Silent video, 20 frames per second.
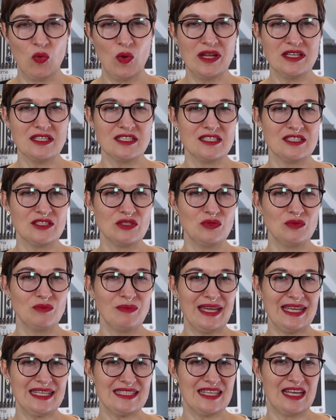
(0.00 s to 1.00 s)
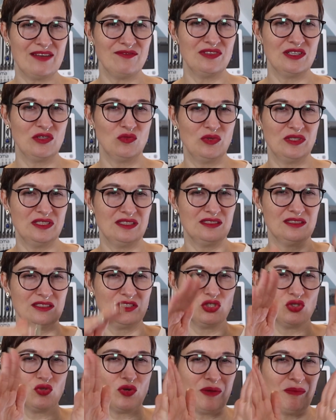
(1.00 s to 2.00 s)
I wanted to make something with a
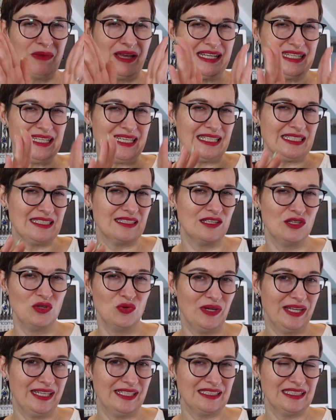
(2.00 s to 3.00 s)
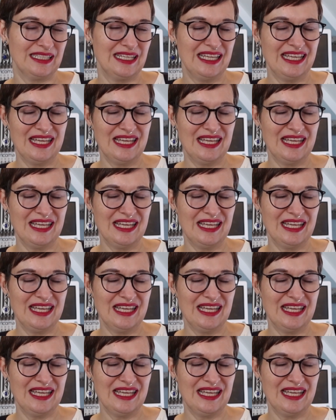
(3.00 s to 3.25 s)
dramatic silhouette,